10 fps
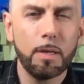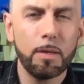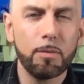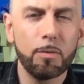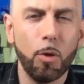
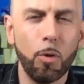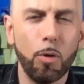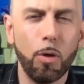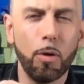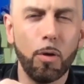So
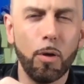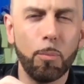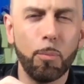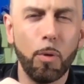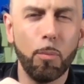
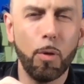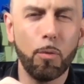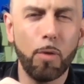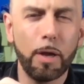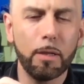a
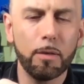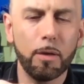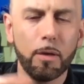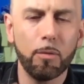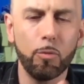regular
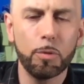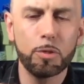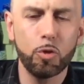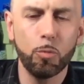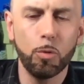Rubik's
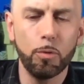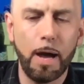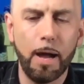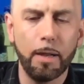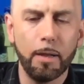Cube will not